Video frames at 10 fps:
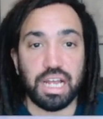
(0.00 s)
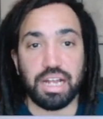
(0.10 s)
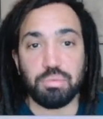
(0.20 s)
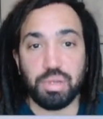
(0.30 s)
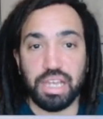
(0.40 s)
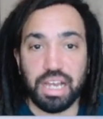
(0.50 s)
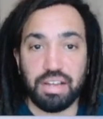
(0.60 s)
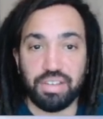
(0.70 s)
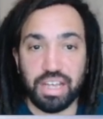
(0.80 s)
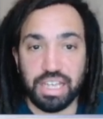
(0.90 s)
and we
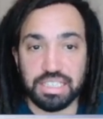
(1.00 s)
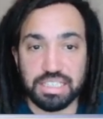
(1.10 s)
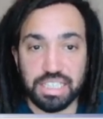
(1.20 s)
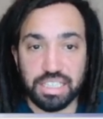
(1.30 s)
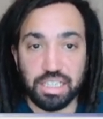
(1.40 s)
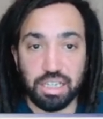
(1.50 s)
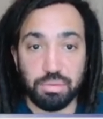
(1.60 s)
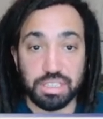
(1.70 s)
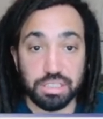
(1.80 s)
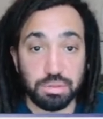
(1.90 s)
have a cylinder,
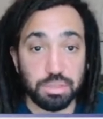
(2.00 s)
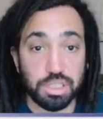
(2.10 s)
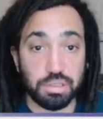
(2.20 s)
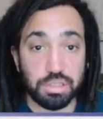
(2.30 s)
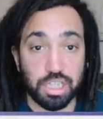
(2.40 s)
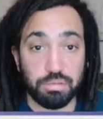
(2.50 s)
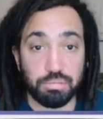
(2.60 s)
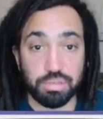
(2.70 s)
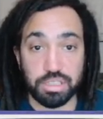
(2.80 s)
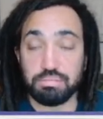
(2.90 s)
which is also a type of
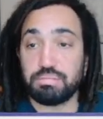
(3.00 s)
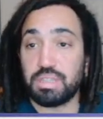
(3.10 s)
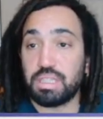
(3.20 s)
prism,